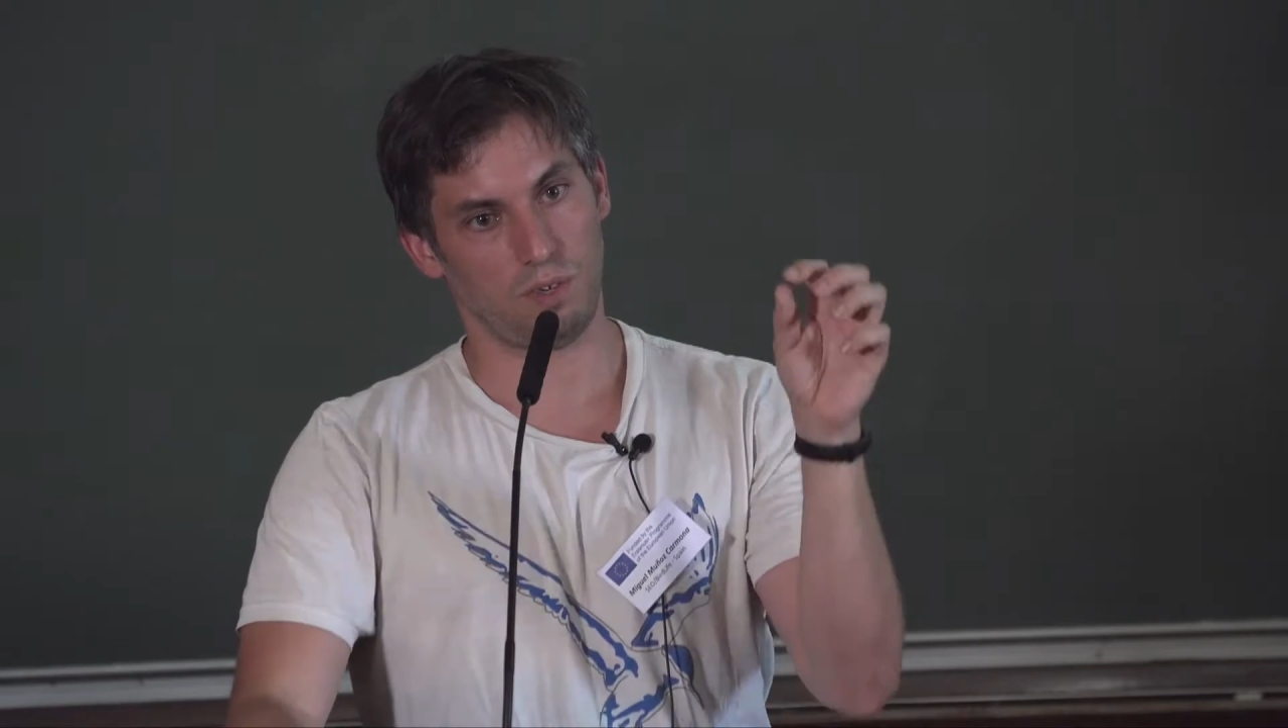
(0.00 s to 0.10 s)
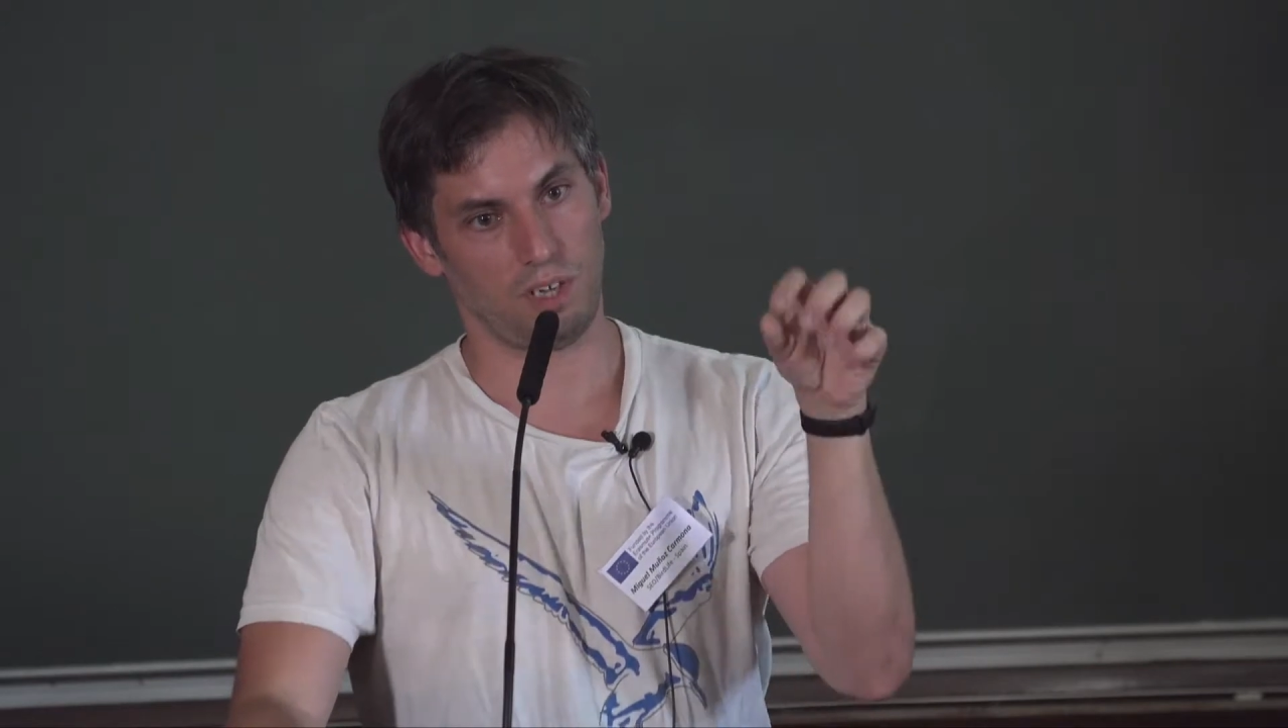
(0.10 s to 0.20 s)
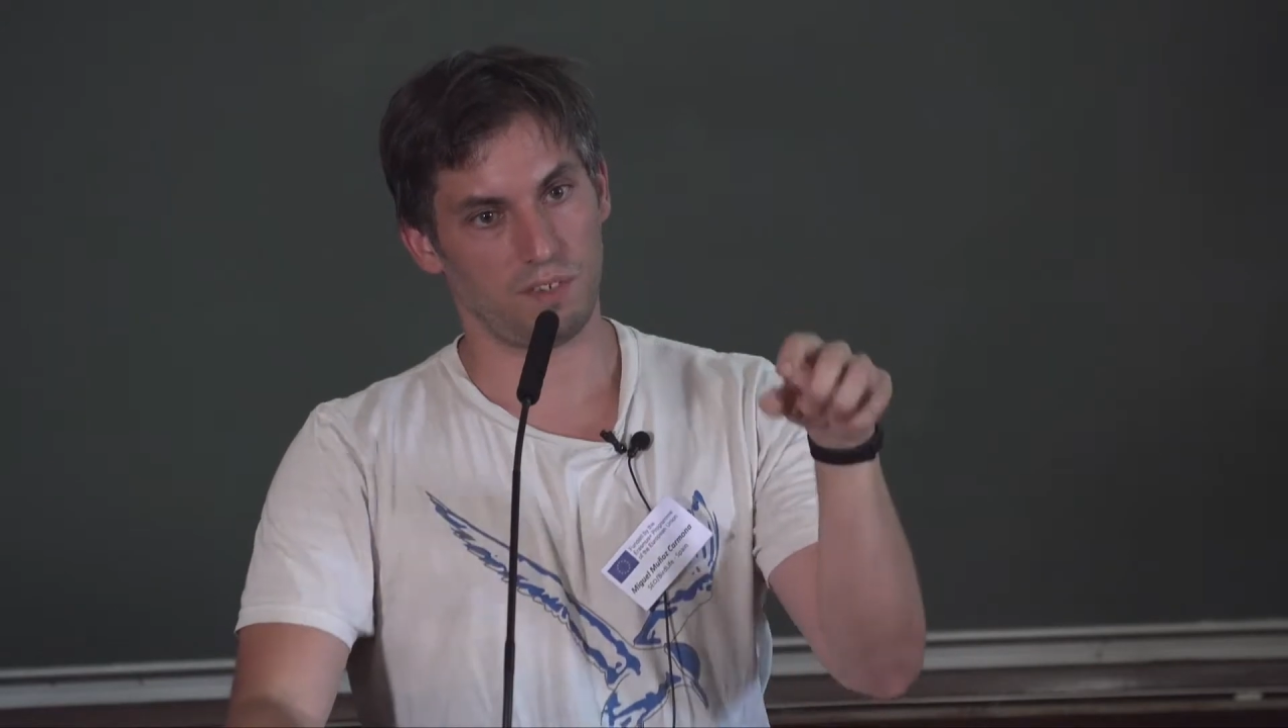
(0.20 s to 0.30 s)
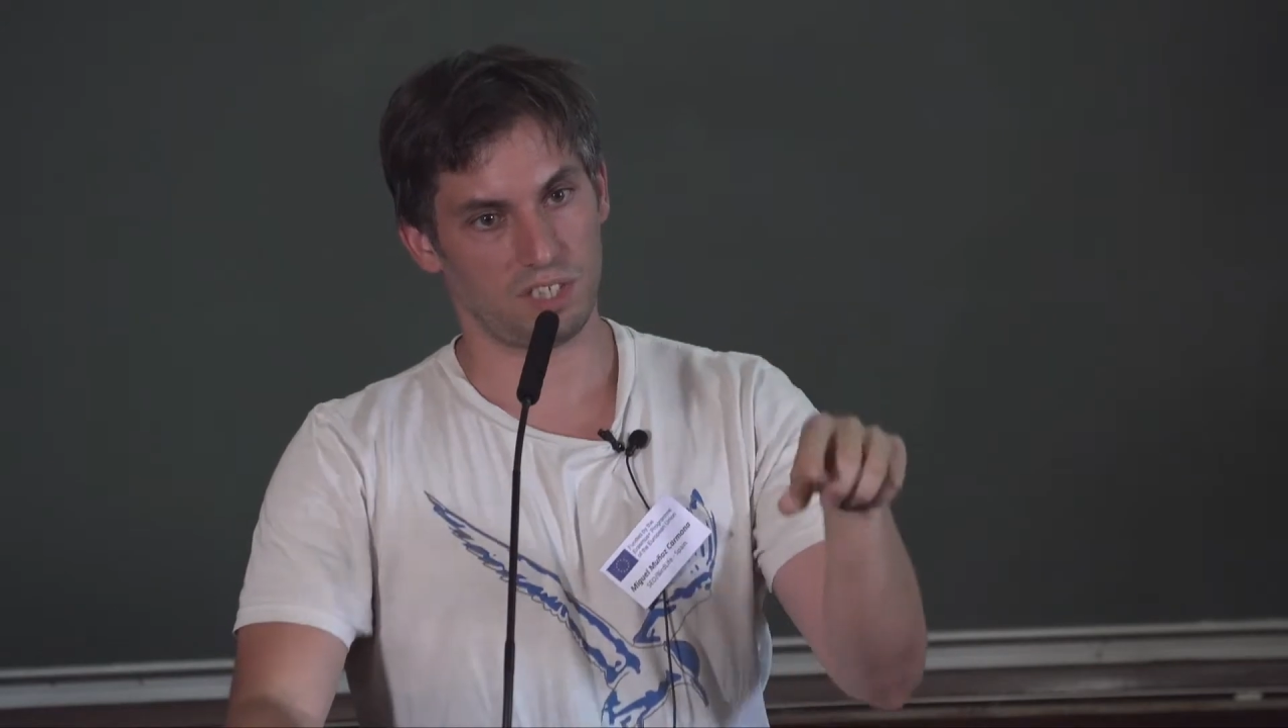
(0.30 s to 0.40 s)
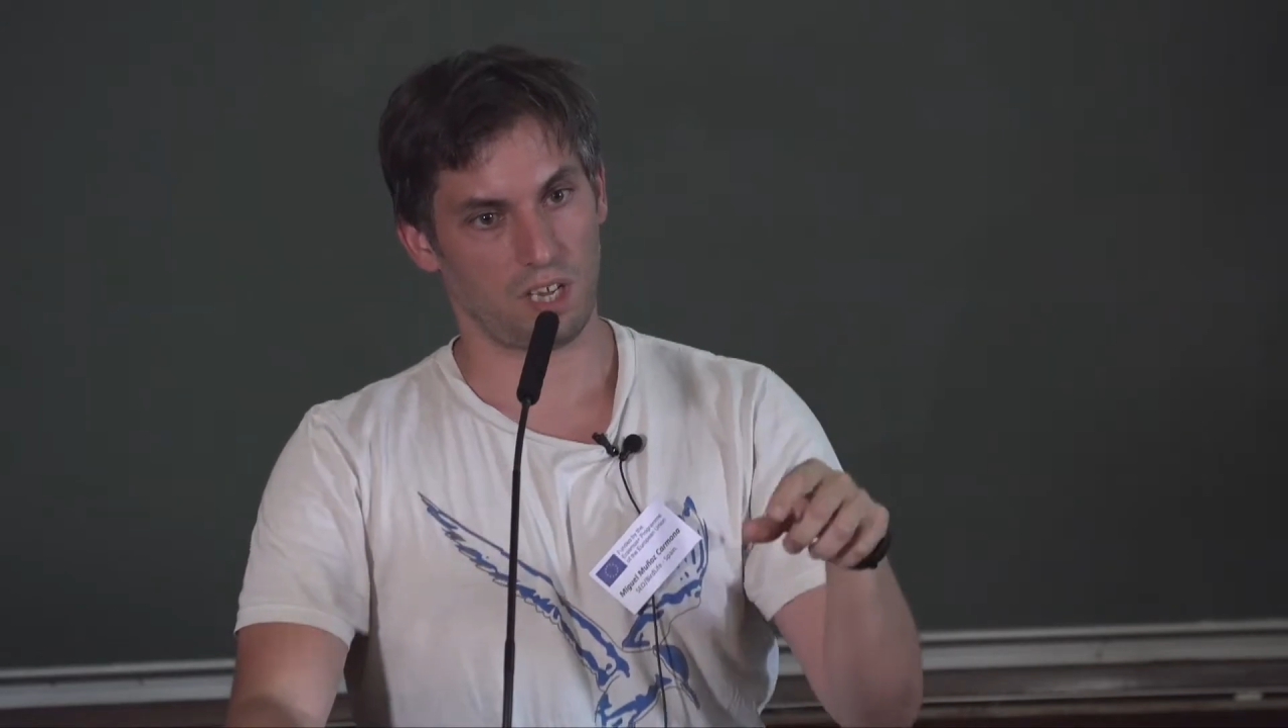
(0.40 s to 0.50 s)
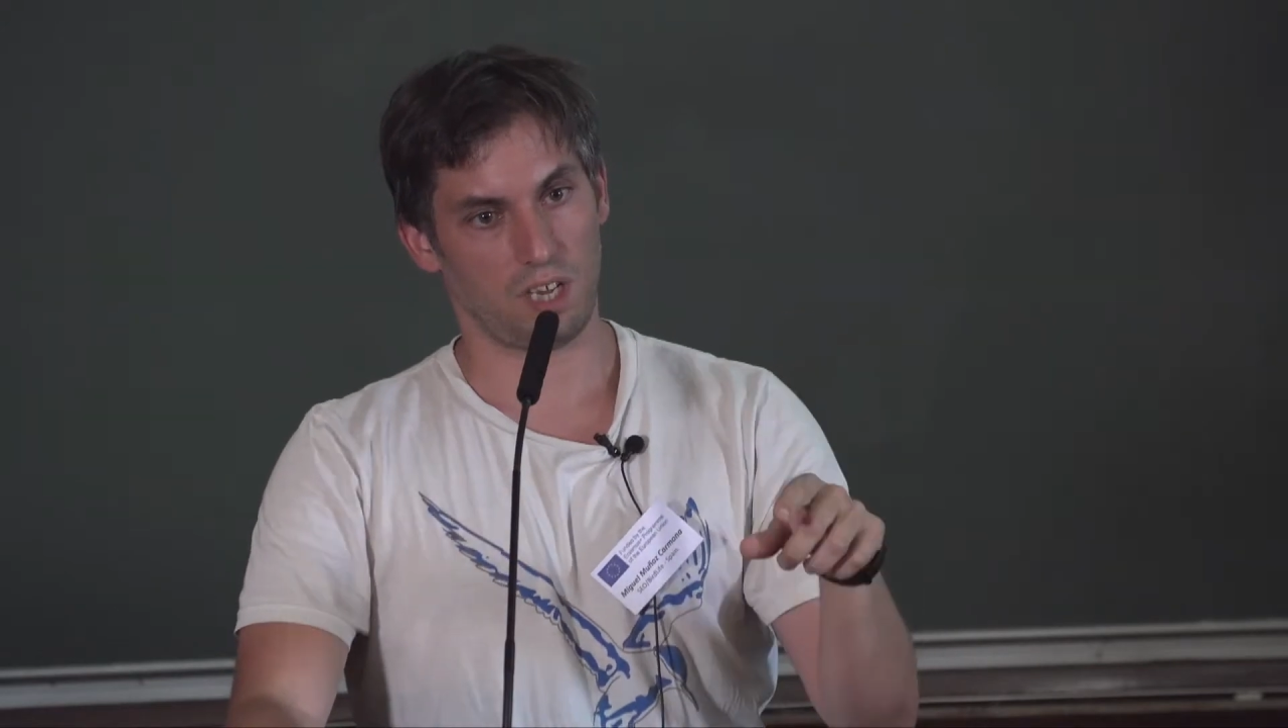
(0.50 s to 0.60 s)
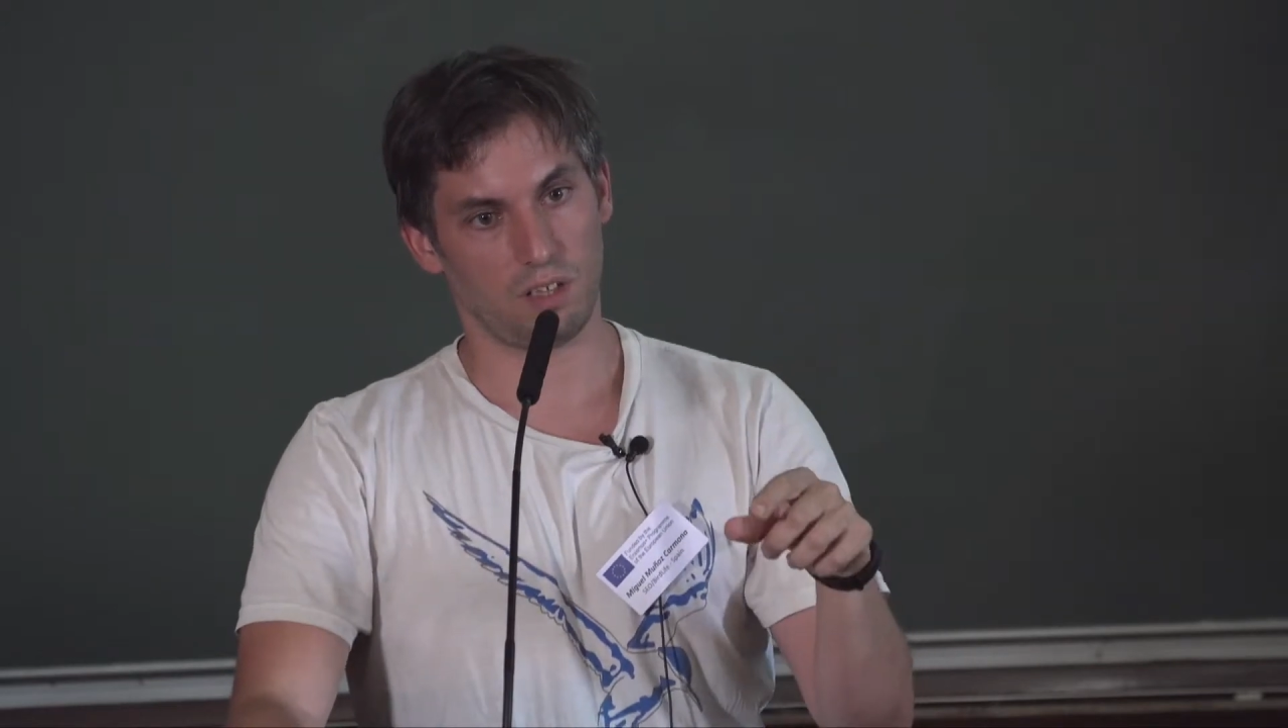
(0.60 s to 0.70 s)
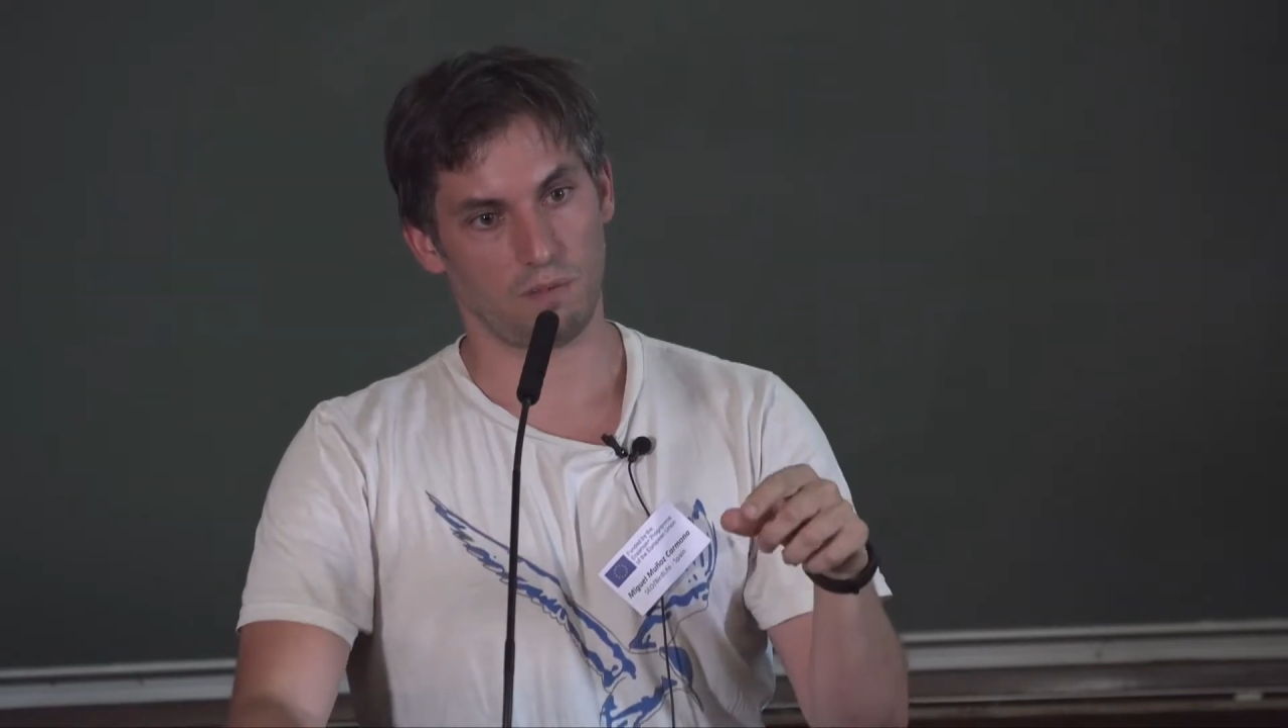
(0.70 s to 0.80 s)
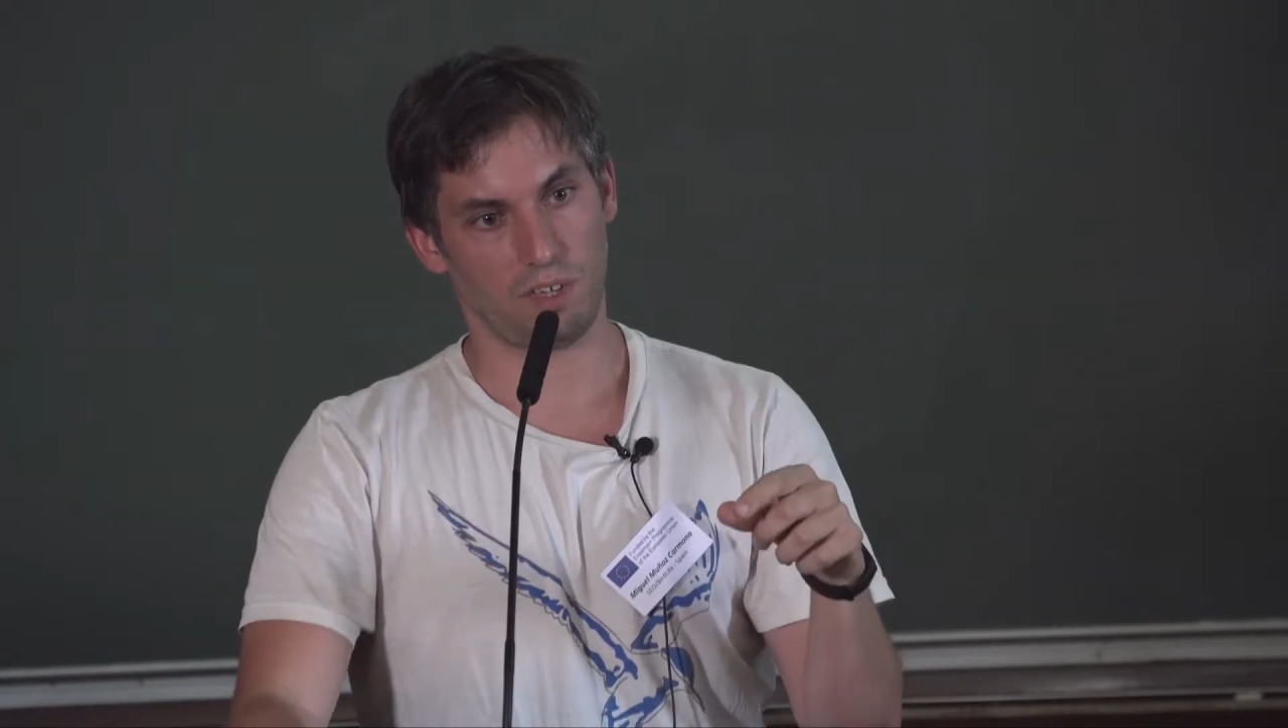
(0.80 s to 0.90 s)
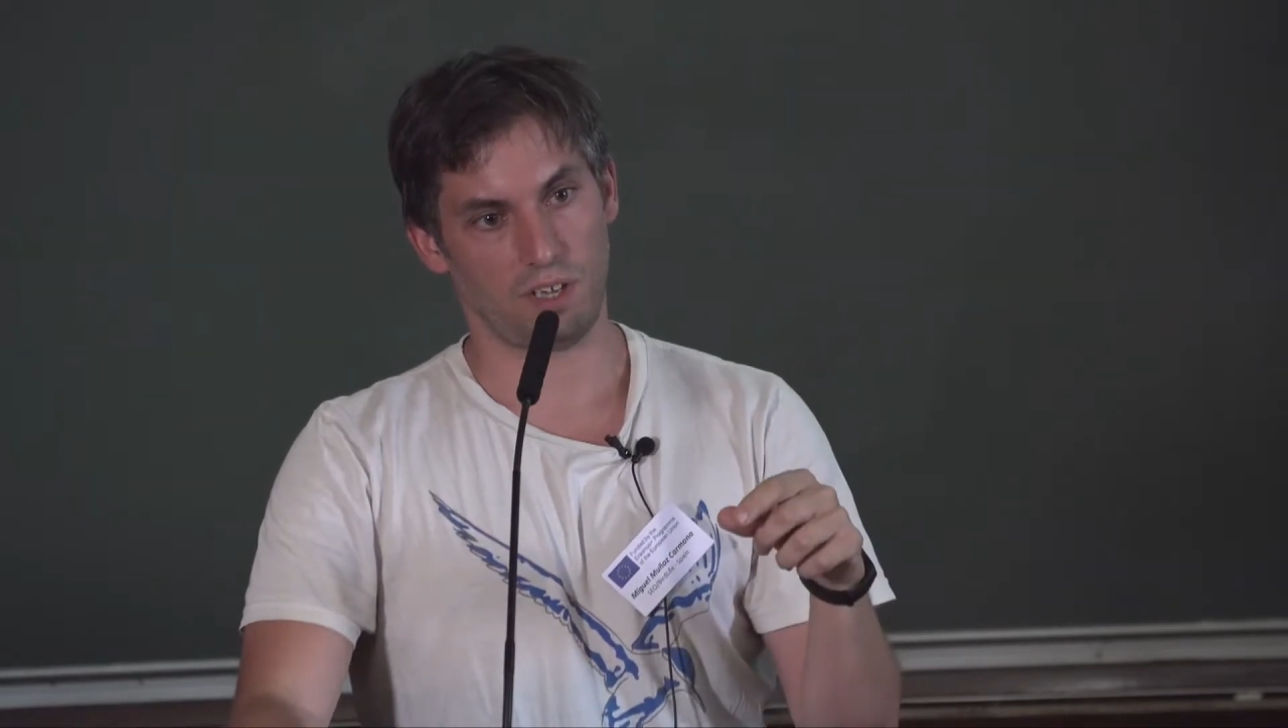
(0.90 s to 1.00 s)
who live inside of